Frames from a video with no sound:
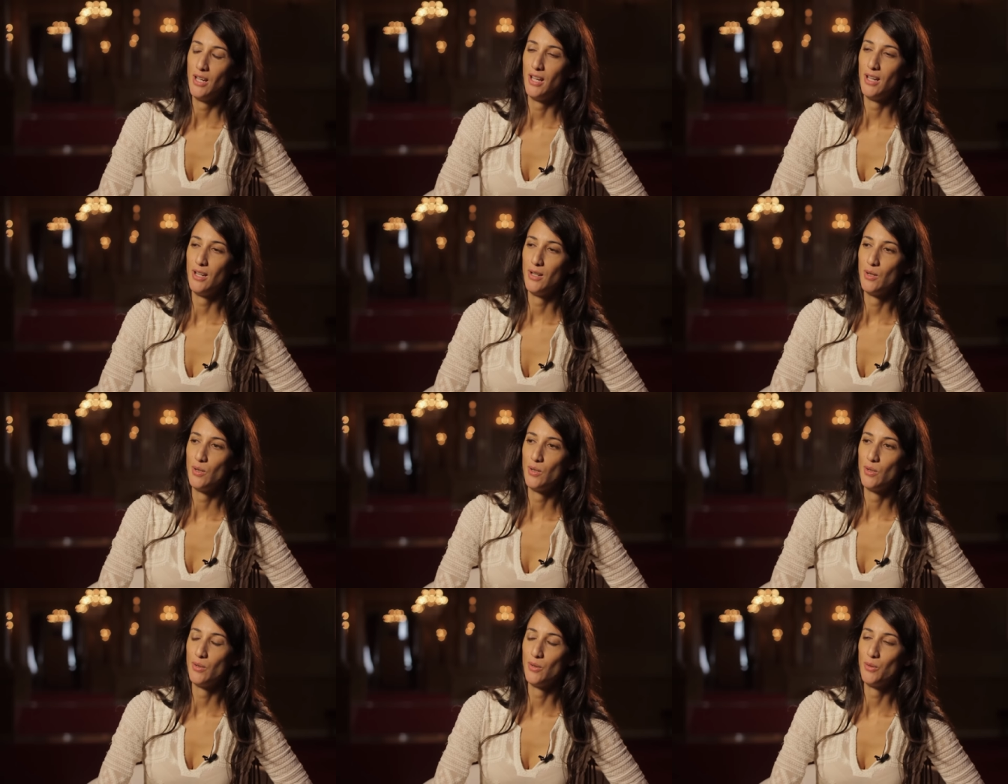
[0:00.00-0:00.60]

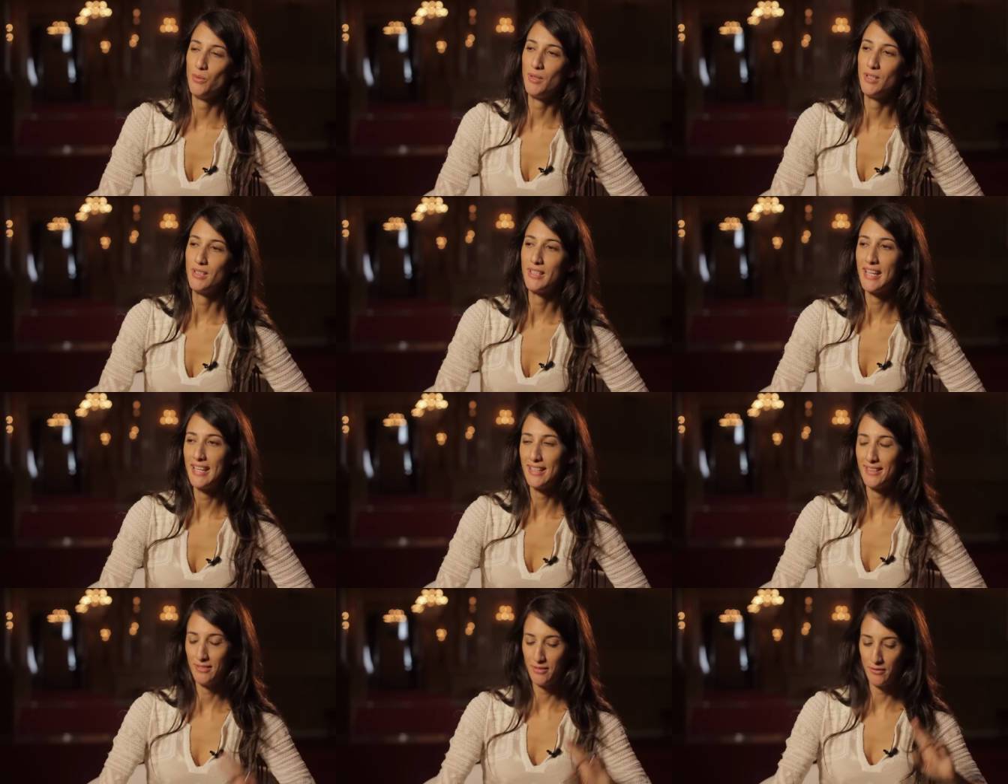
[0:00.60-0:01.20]
Uh, well,
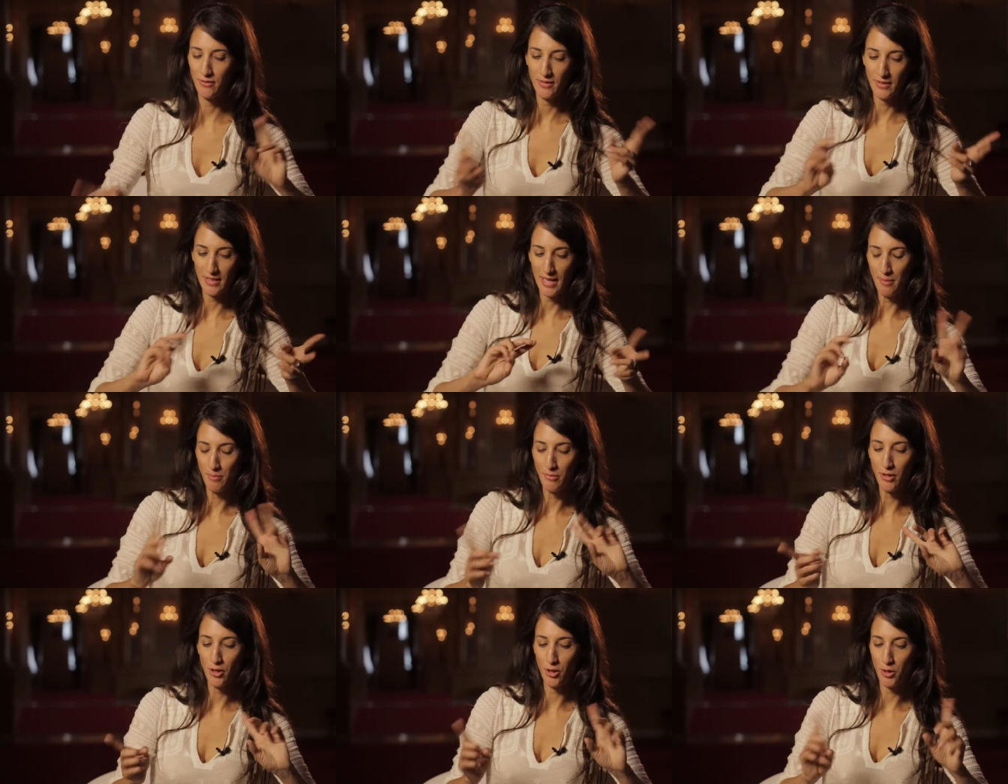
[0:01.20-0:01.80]
again,
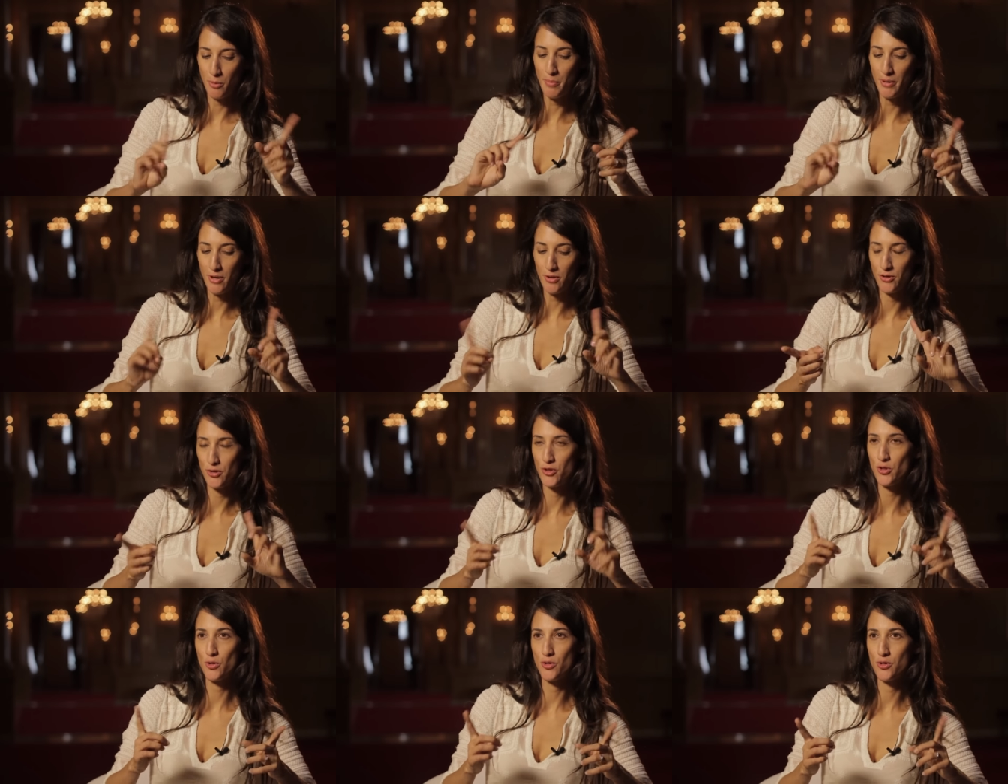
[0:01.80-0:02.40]
I'm going to compare
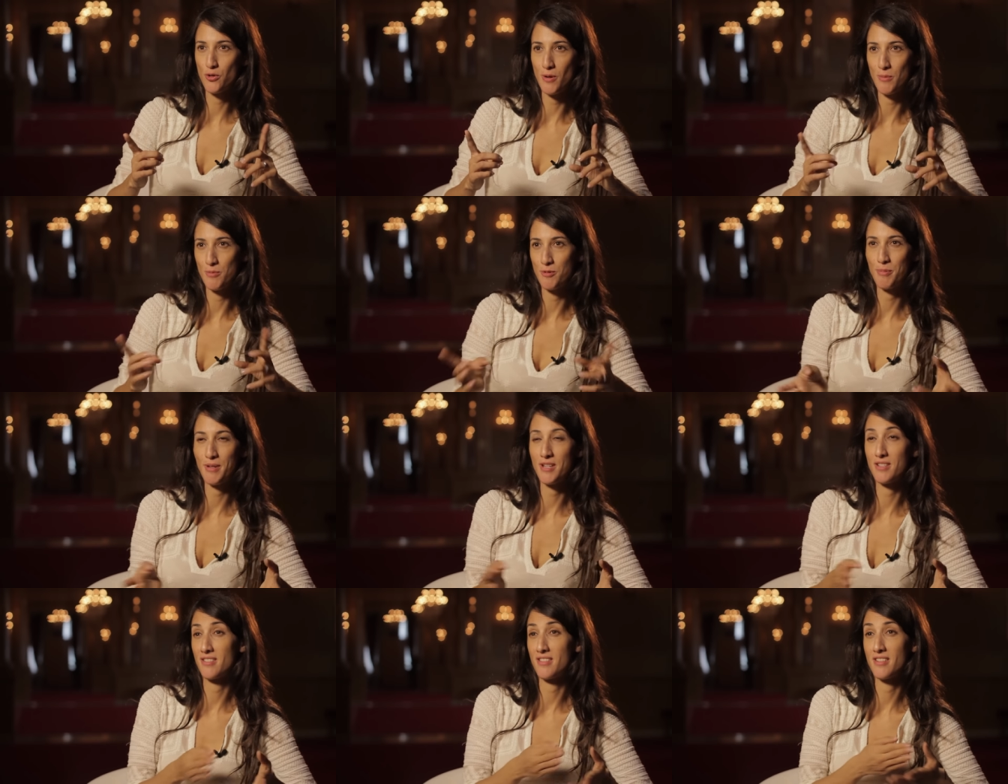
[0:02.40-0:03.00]
the two scripts
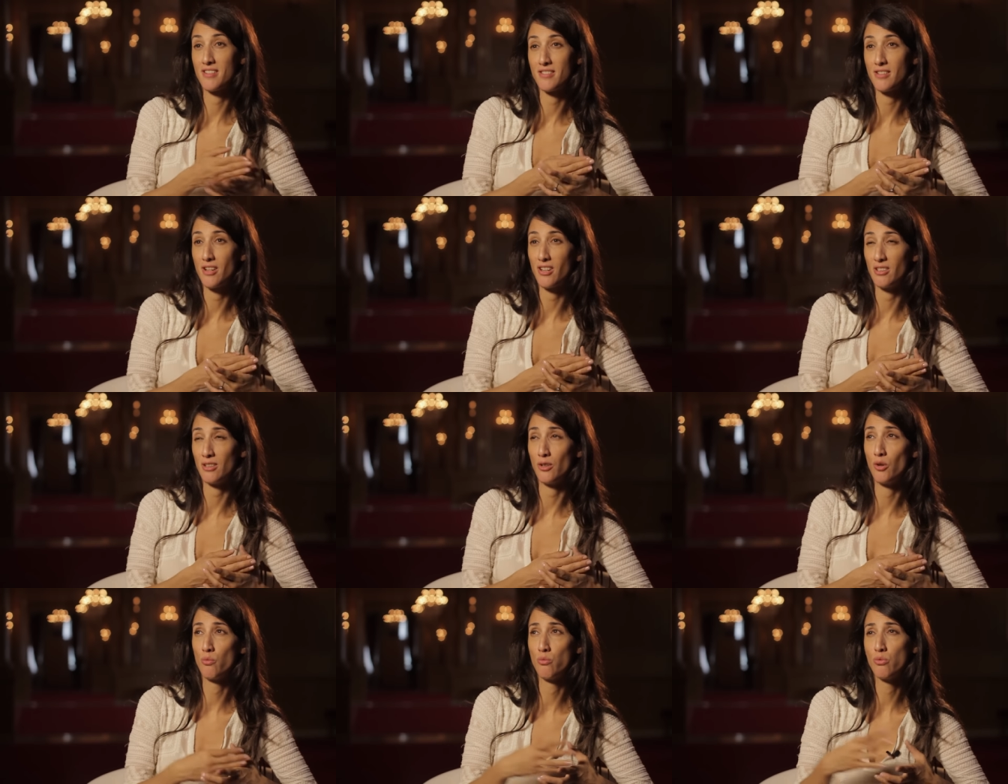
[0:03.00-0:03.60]
because there's not
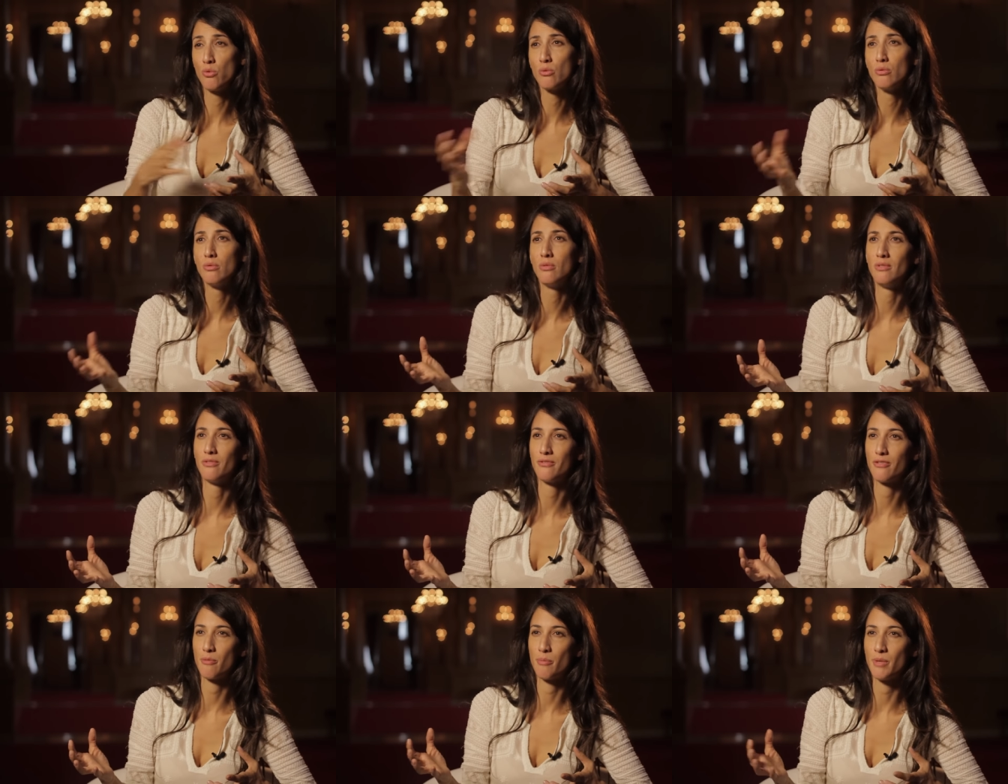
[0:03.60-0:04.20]
a
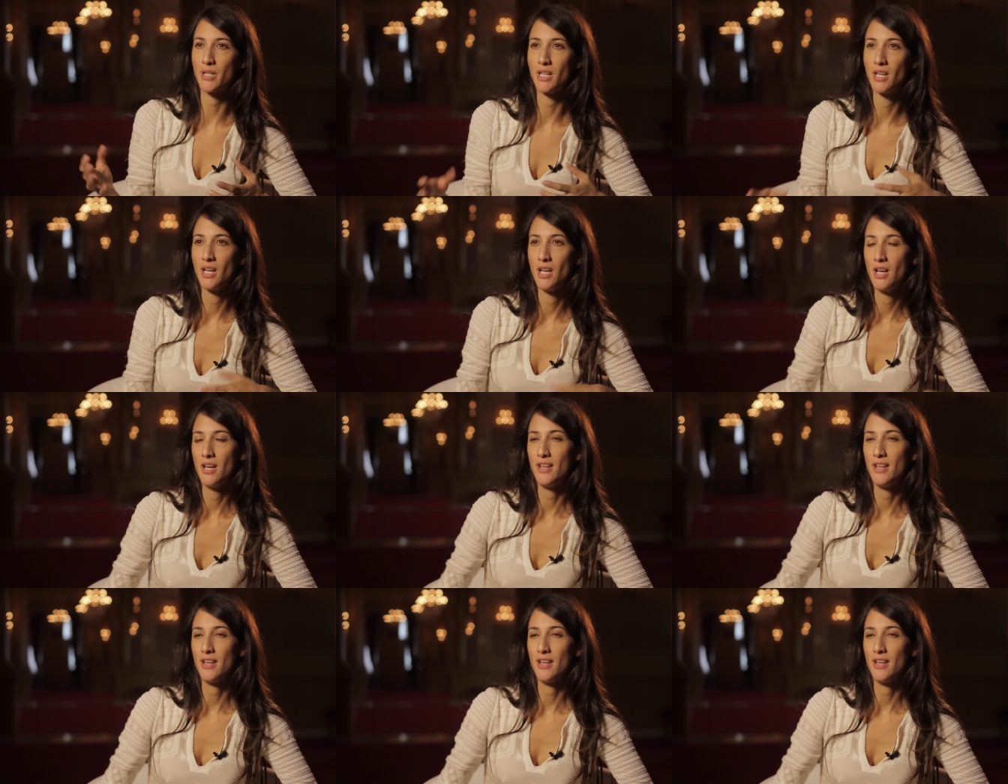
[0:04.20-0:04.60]
rule for me.